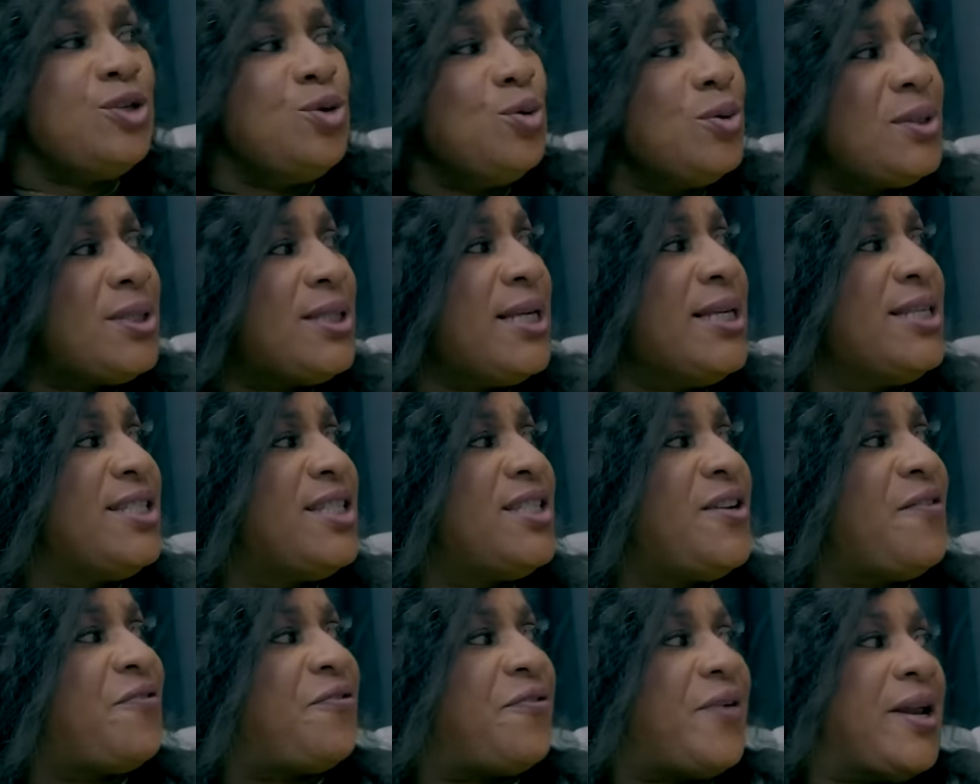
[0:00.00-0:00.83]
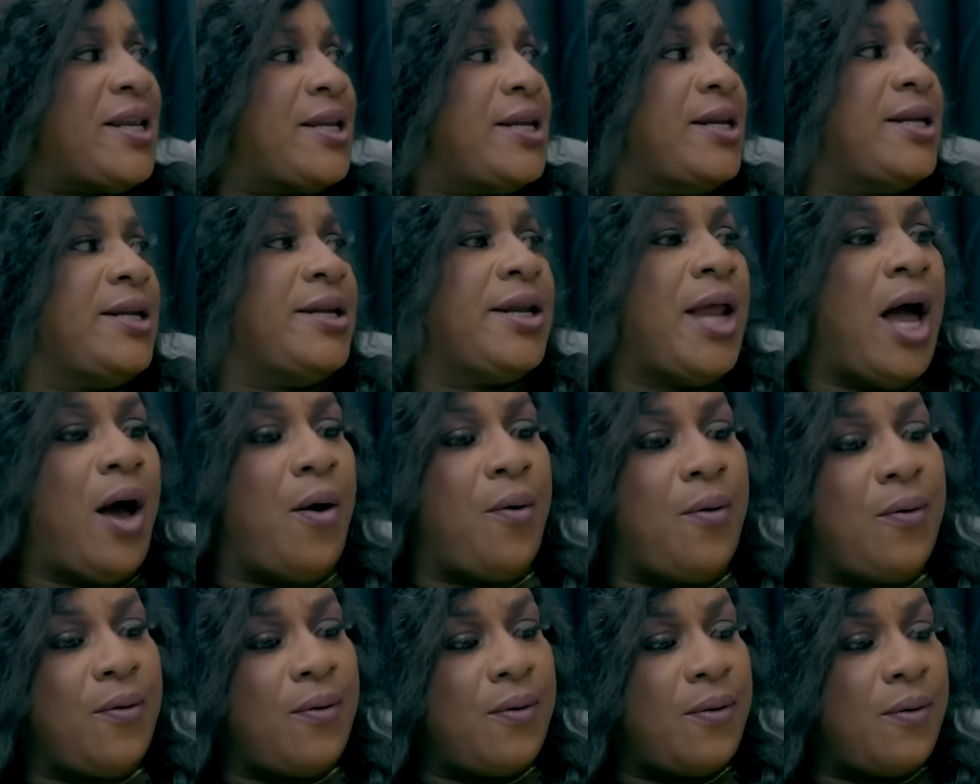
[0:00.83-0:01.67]
do things differently
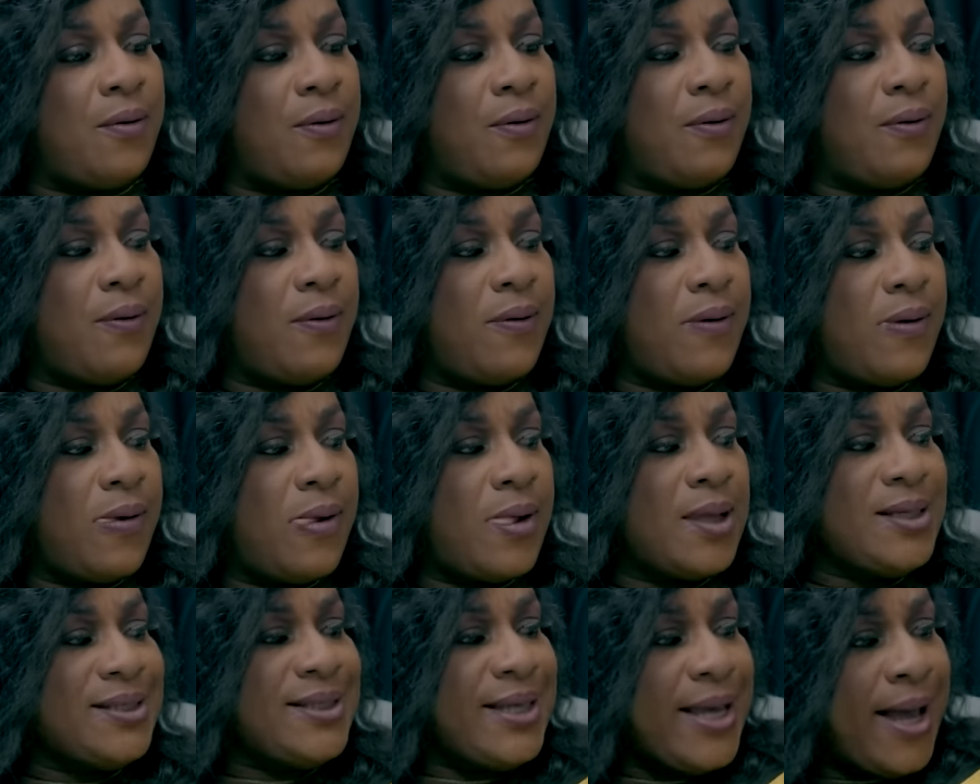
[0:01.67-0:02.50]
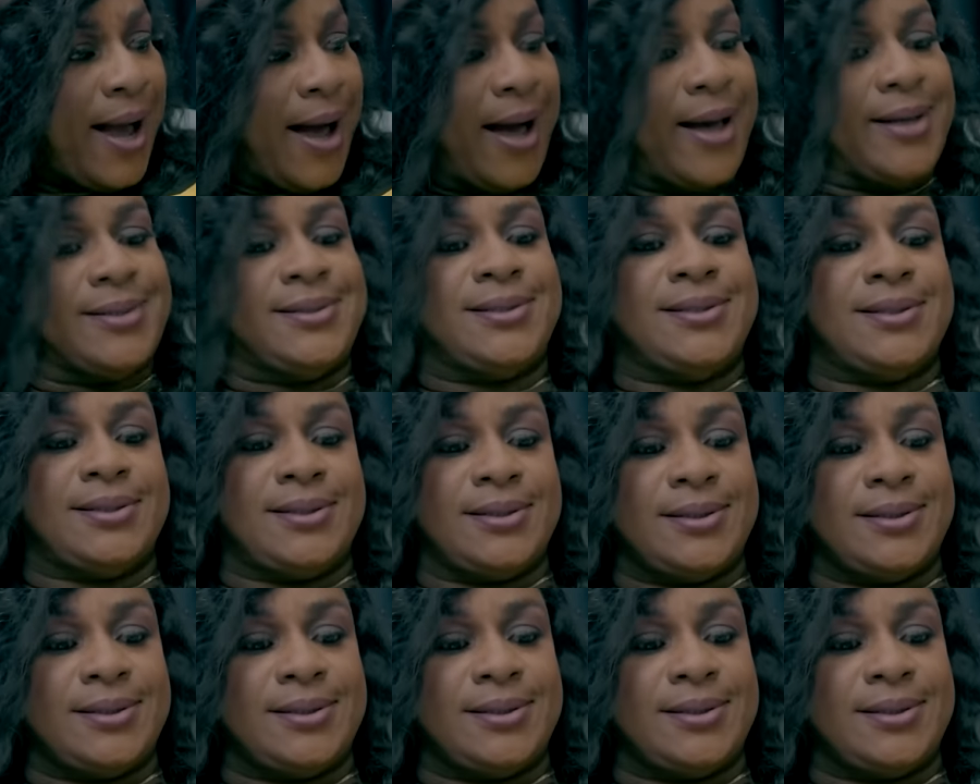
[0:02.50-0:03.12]
now. Is it hard?